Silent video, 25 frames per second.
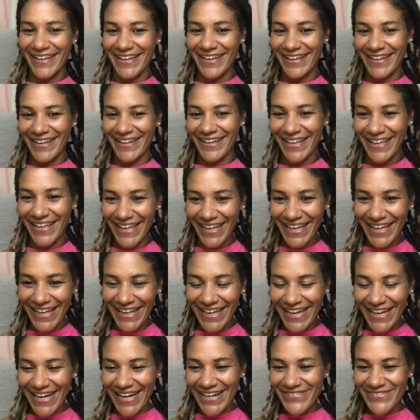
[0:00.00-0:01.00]

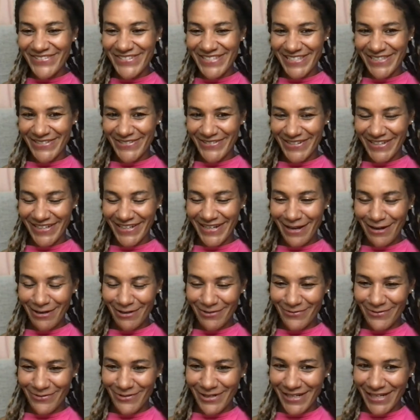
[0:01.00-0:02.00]
I was looking
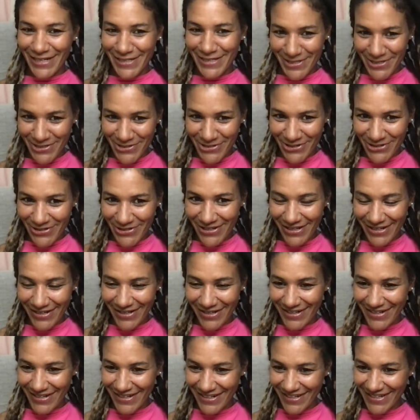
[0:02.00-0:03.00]
out for that
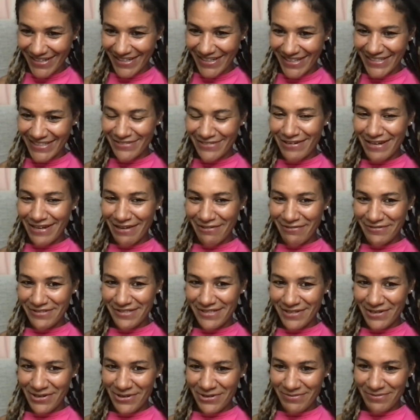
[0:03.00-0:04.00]
struggle. You
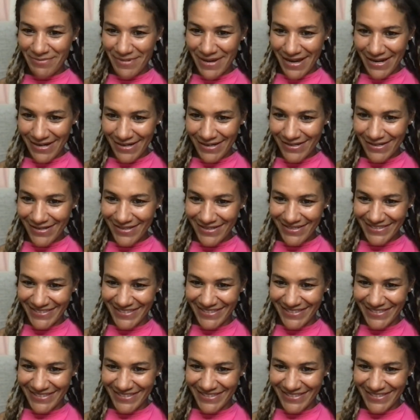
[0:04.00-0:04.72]
left it out, man.